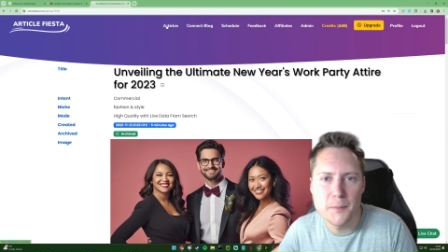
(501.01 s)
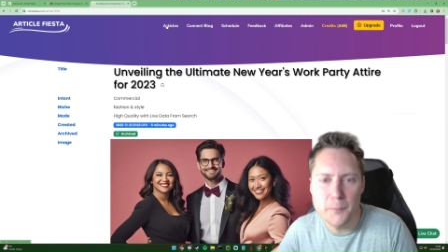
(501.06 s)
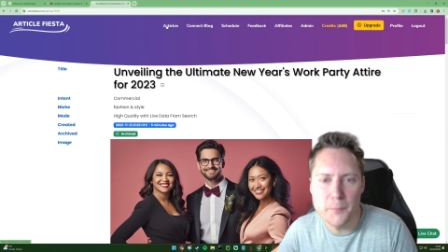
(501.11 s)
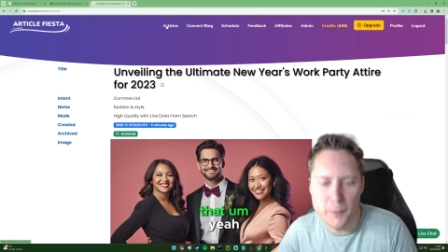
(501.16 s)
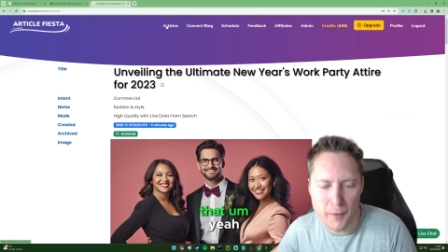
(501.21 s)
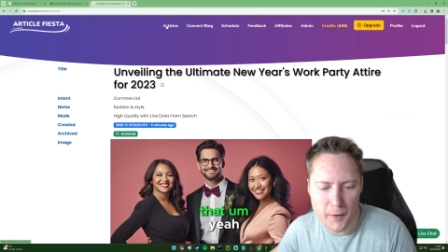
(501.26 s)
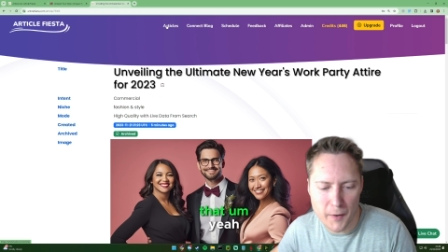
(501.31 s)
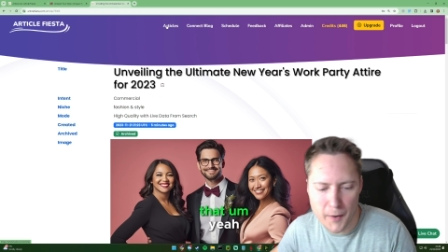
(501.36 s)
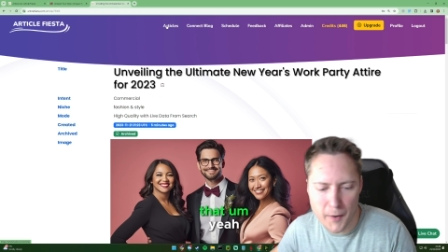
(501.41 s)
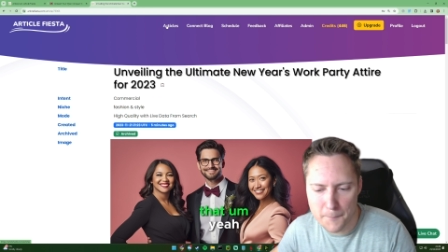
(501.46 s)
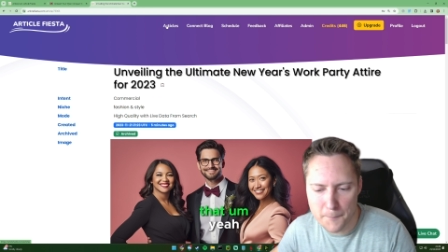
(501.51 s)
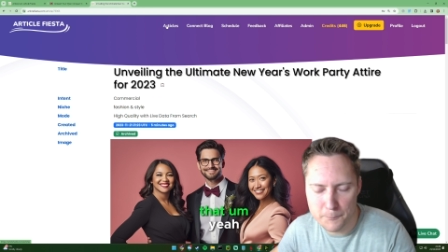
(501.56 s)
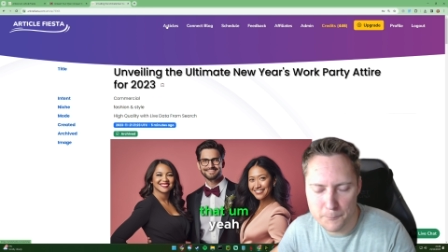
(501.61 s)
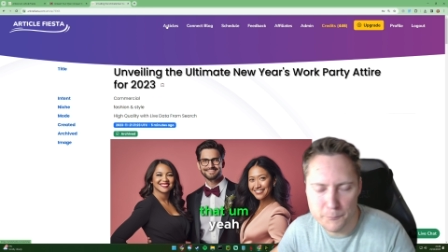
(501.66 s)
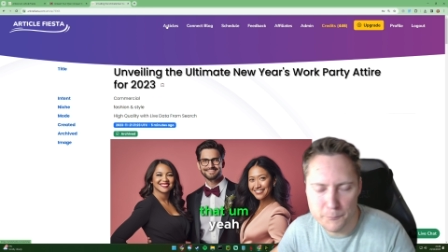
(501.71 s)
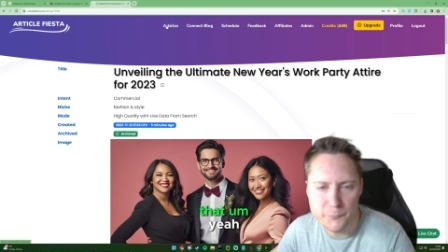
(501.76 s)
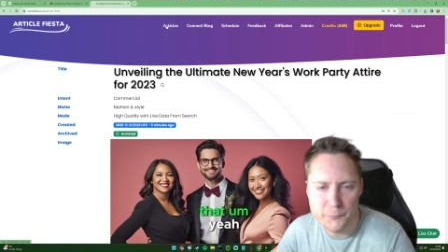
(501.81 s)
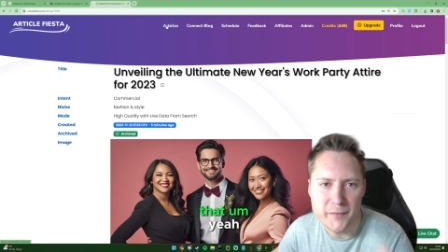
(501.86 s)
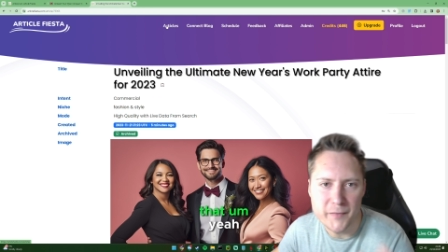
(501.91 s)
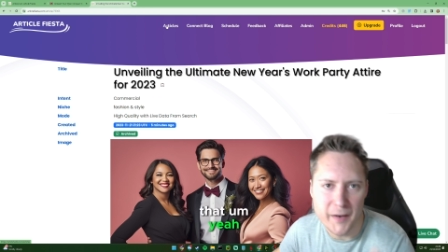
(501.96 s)
But
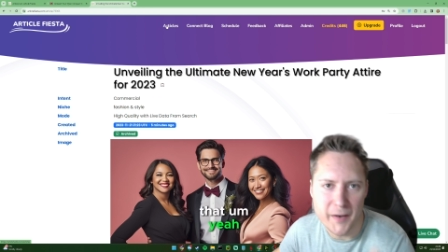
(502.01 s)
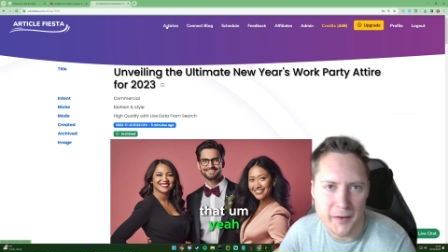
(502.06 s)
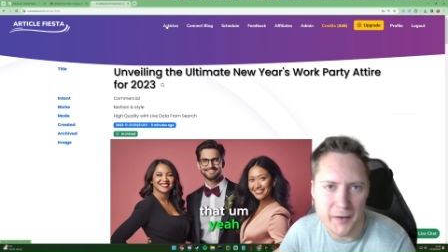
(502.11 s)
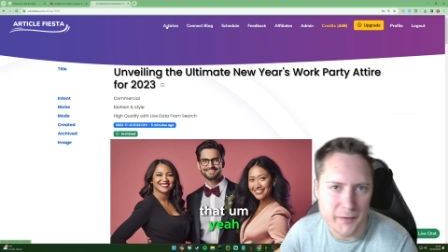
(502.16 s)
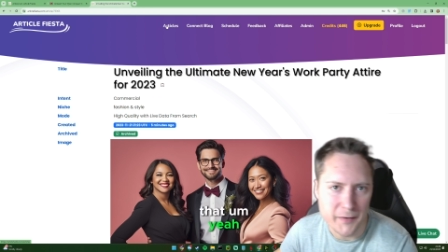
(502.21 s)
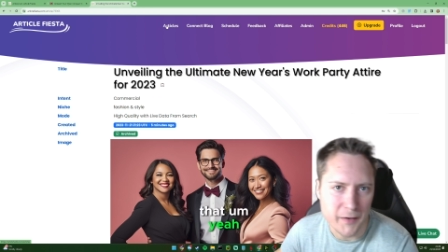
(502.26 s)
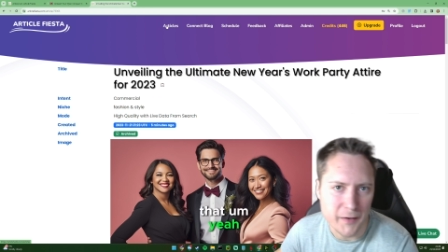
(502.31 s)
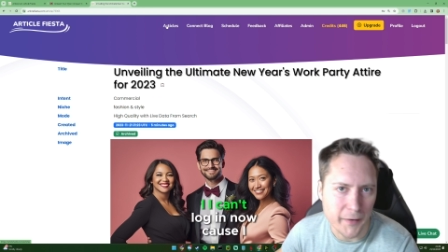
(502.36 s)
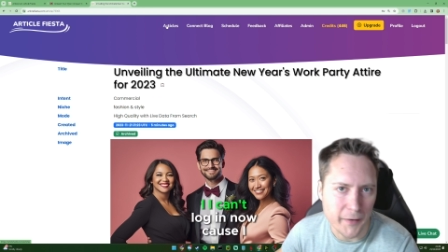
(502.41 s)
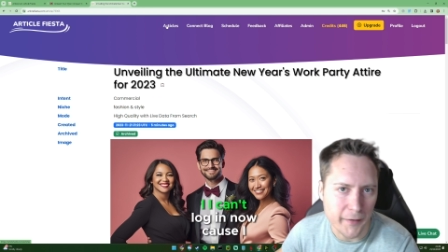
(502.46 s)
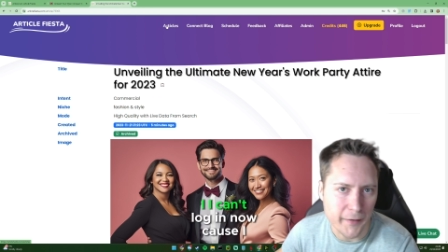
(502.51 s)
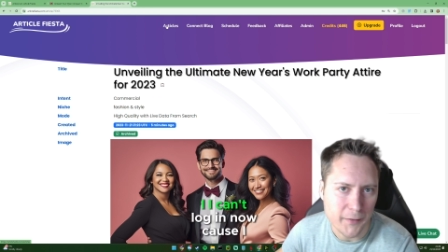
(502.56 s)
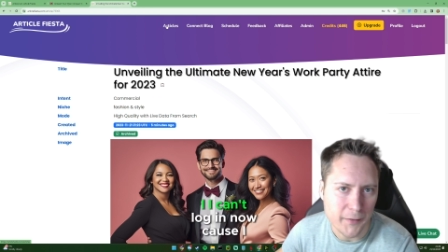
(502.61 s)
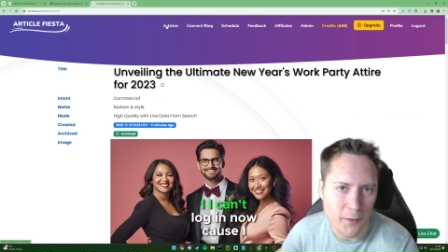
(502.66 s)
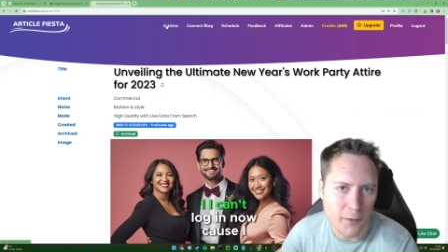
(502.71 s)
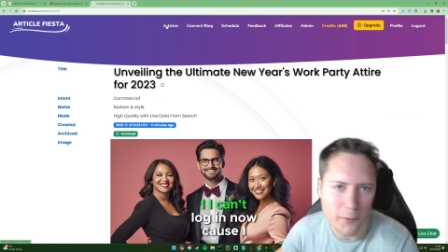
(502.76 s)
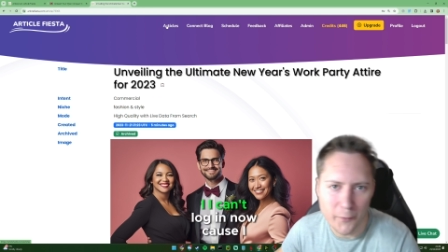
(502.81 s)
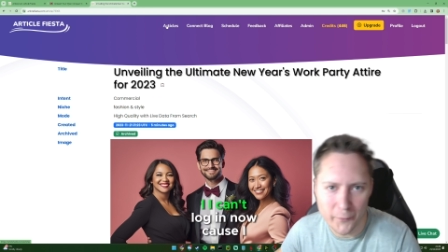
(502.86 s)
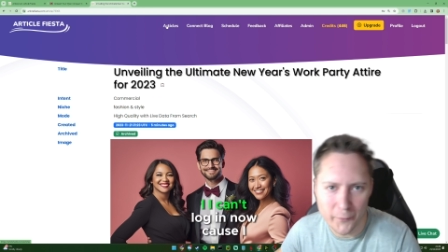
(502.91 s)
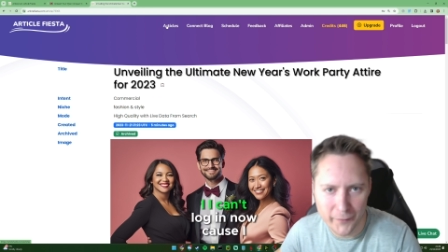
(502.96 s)
yeah, I
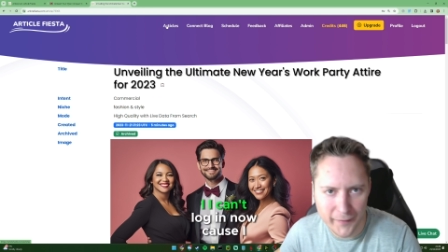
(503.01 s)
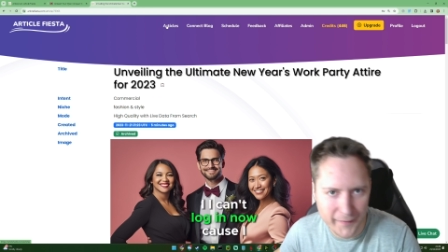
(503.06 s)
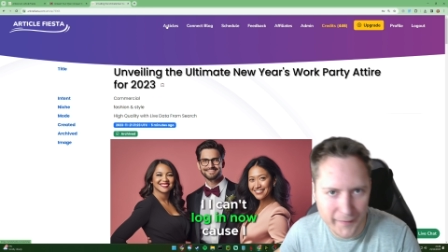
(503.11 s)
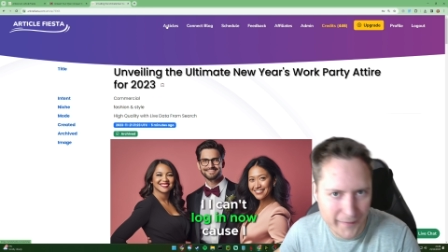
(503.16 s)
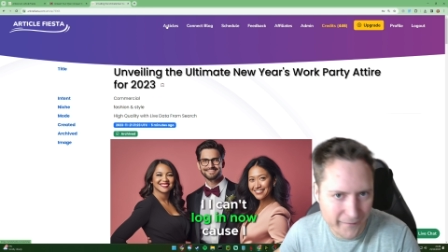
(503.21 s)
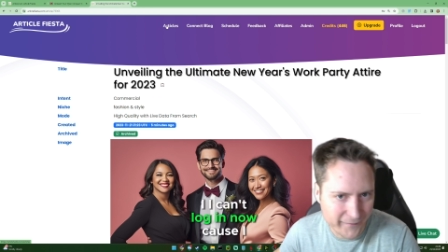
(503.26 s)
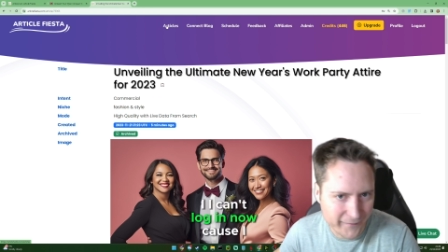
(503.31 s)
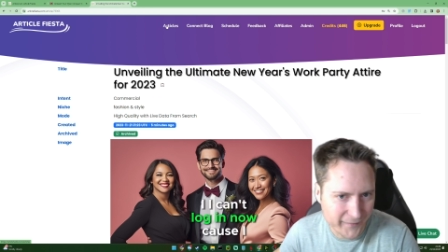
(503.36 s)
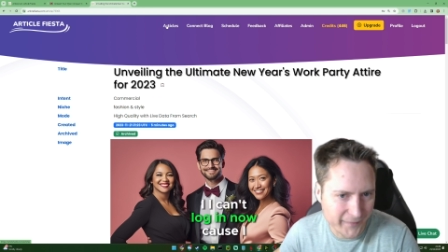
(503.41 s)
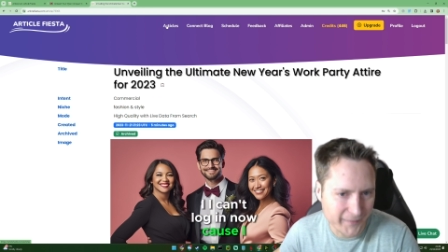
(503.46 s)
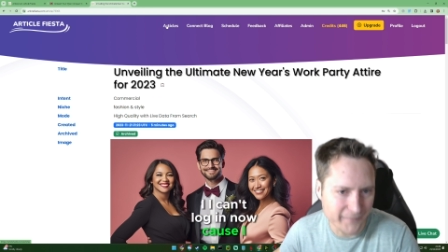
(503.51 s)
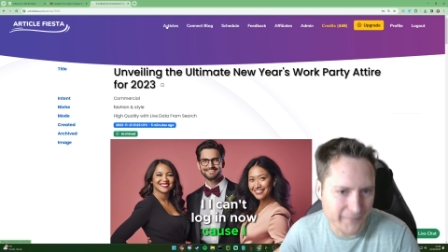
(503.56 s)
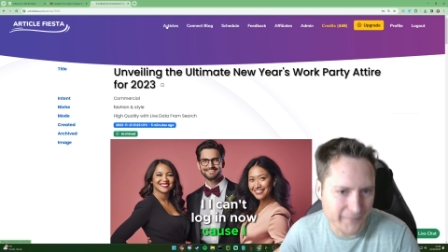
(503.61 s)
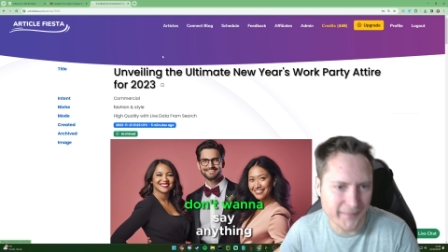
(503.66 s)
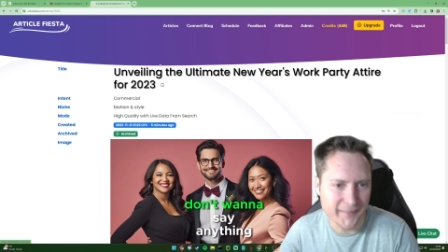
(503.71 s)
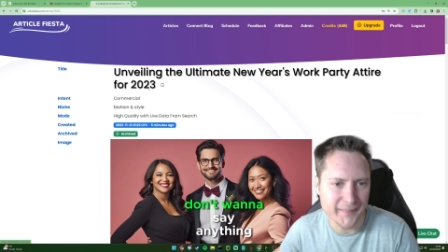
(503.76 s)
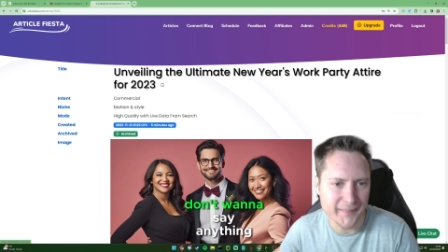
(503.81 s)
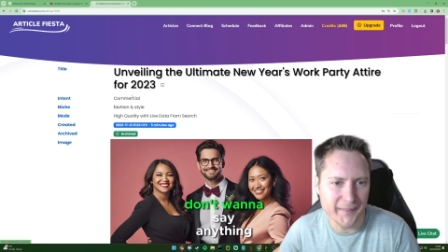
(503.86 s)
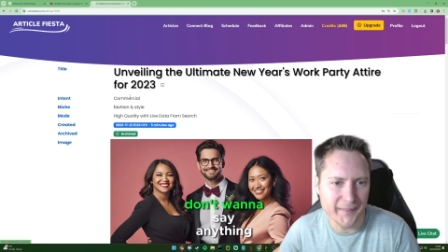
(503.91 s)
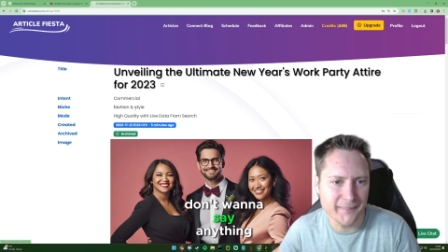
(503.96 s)
can't log in now because I don't
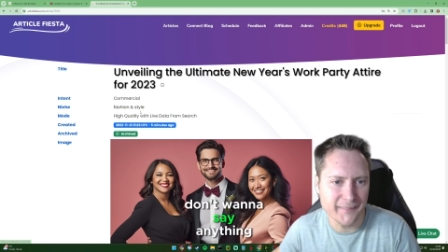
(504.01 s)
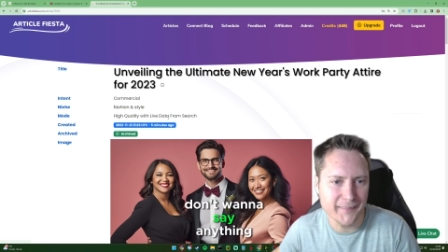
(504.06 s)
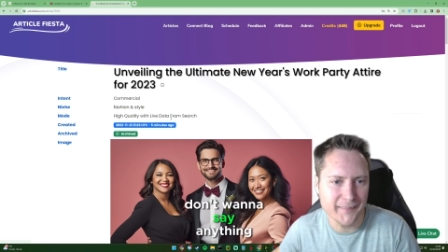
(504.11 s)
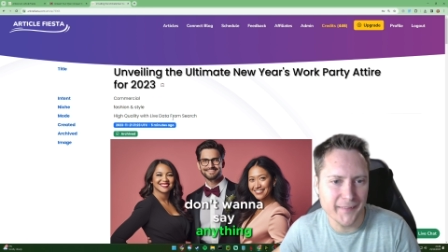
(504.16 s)
want you seeing the